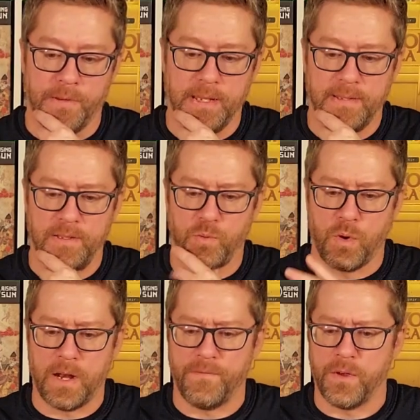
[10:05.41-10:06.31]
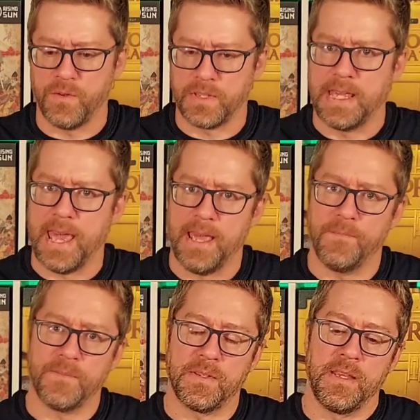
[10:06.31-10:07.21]
This is one of those
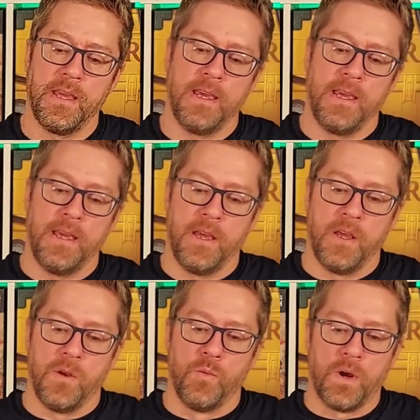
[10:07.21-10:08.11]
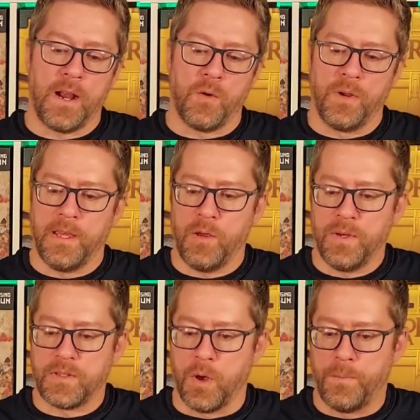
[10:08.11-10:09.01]
games where I really
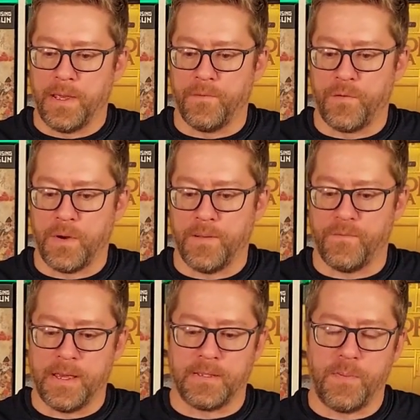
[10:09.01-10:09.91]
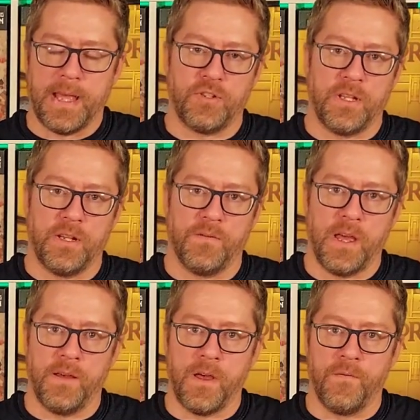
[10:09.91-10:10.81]
was hoping for an expansion of
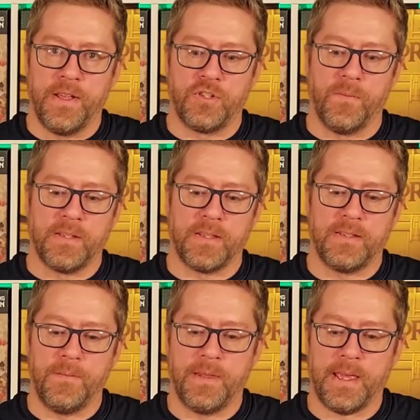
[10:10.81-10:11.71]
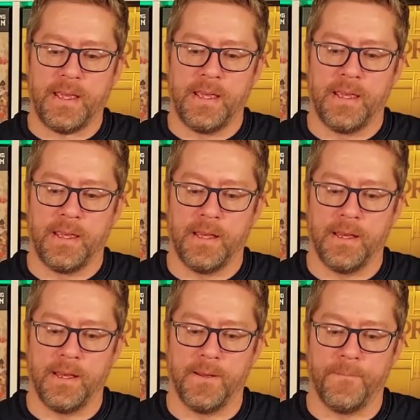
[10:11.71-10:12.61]
eventually, because it seemed like
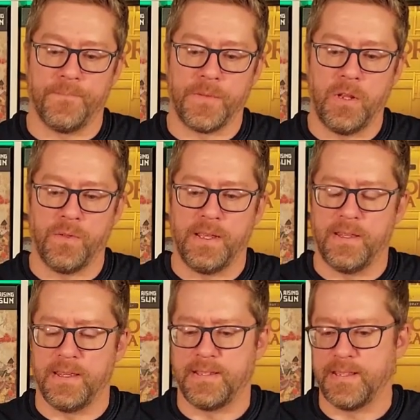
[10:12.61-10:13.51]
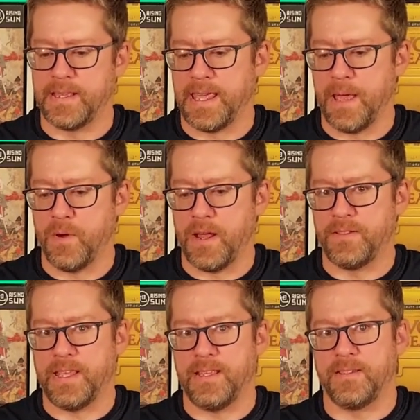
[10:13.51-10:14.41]
this is a game where I
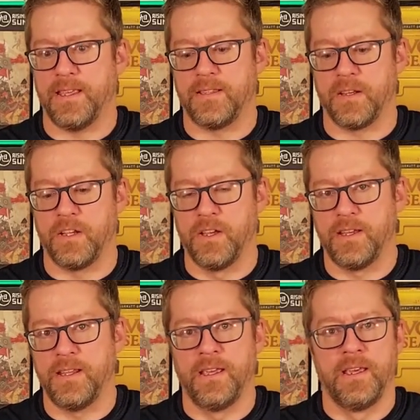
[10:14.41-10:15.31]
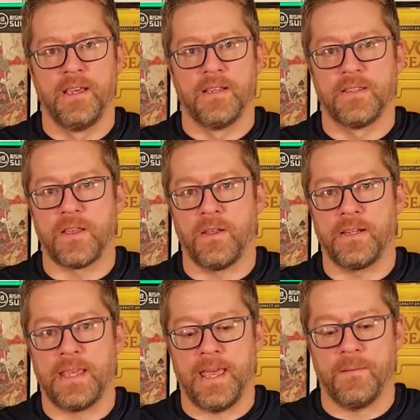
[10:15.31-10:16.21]
would say it's a good,
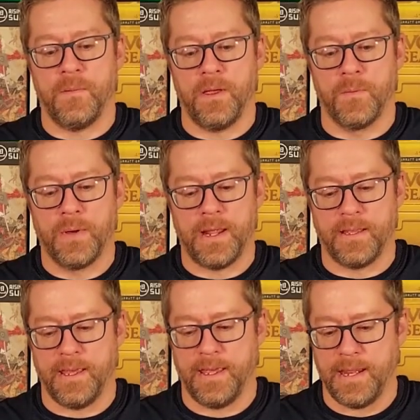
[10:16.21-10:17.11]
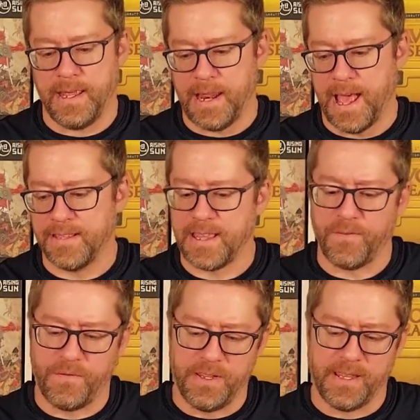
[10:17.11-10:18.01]
solid game, but it has
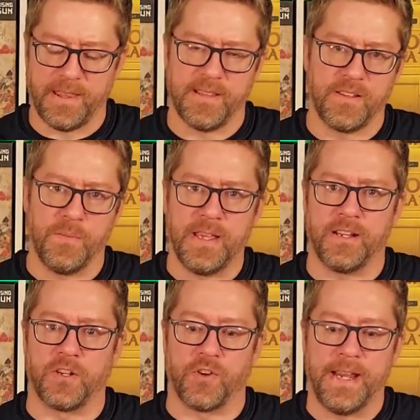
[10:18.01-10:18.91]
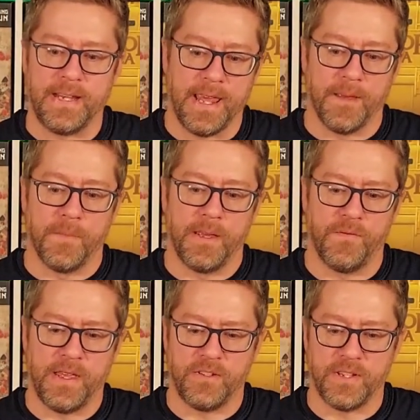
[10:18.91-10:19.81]
that feeling that this could be a great game
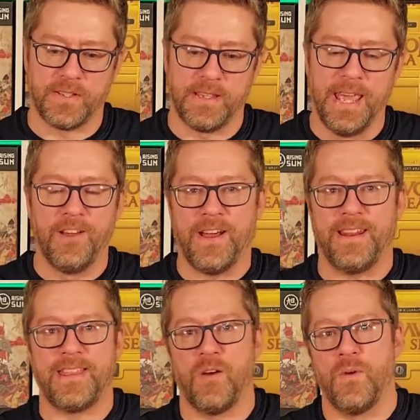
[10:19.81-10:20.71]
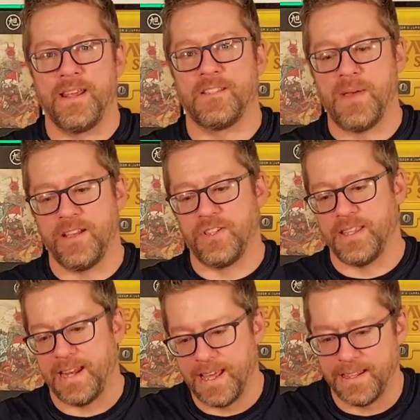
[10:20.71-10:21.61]
if they just added that one expansion
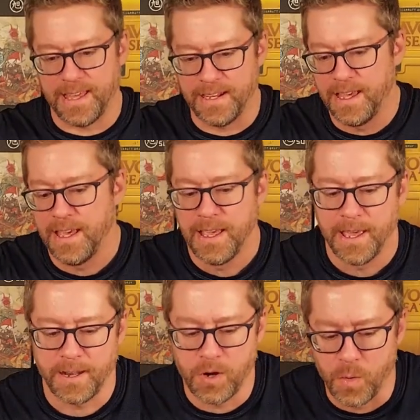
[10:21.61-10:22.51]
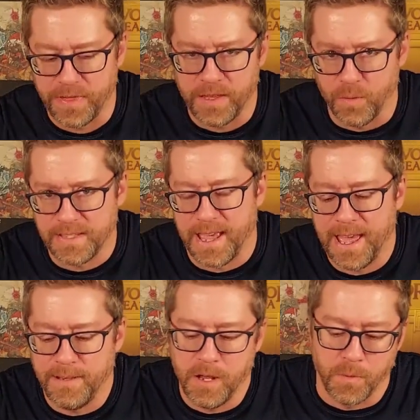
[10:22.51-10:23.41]
that added that. I don't know what to
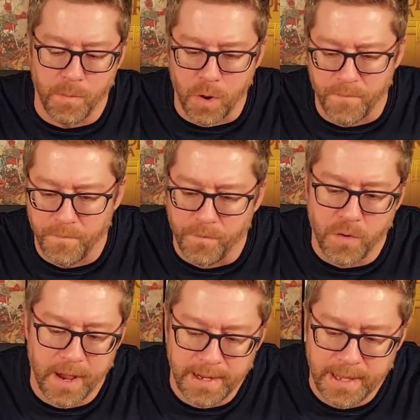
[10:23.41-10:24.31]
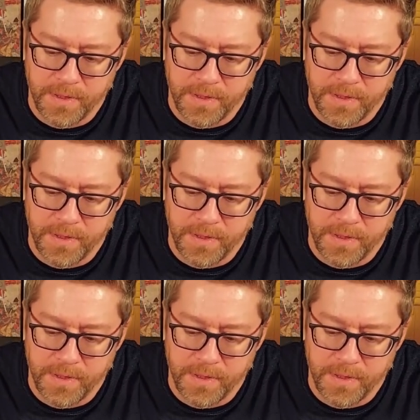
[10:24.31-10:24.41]
add. More variety.